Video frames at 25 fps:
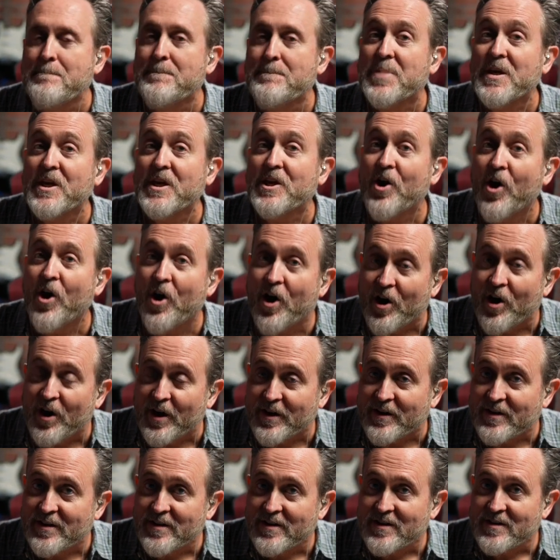
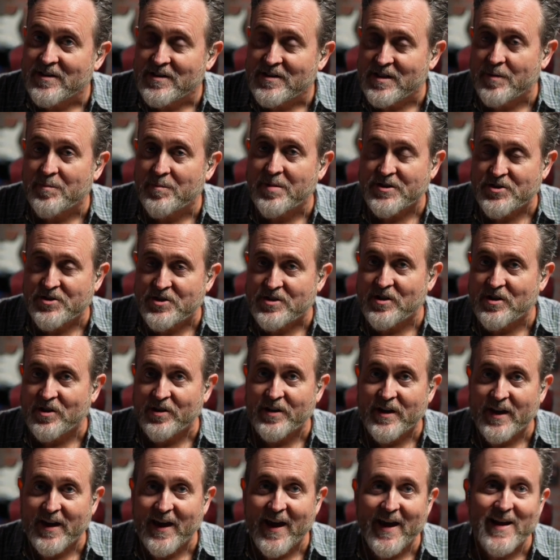beyond simply just
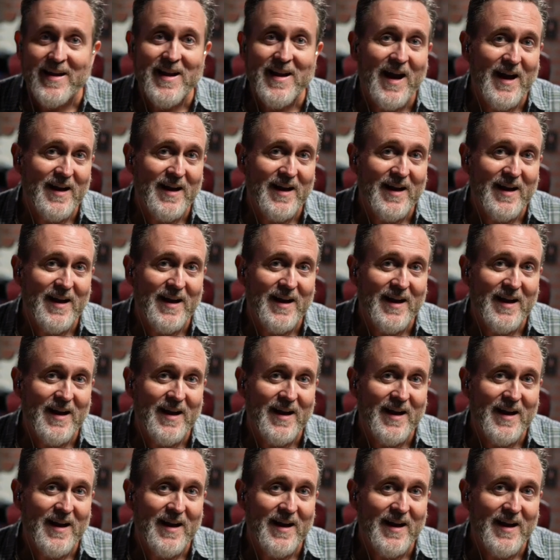looking at